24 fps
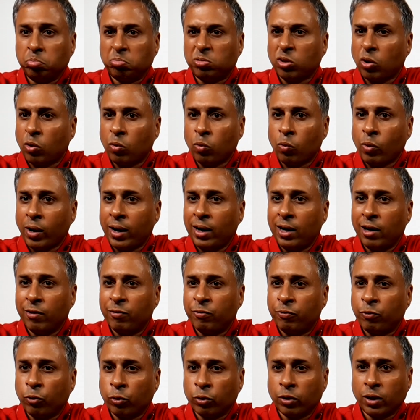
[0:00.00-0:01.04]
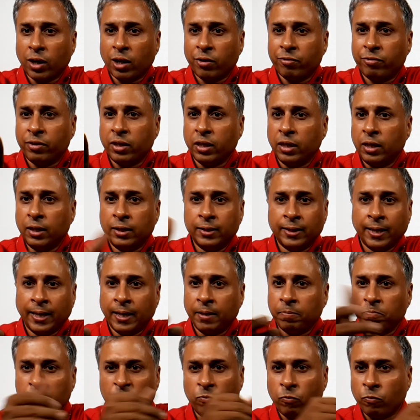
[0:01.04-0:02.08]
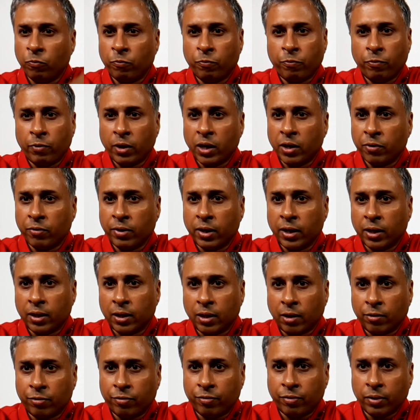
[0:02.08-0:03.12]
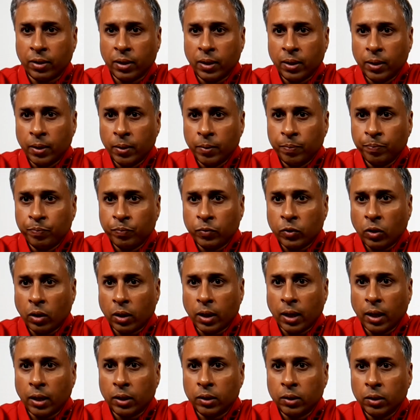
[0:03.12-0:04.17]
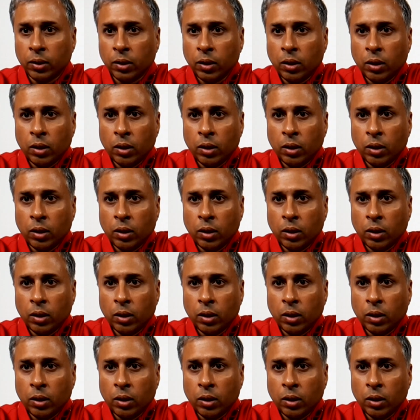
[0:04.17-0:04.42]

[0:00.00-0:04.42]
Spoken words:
So wildlife photography earning very, very tough. Okay.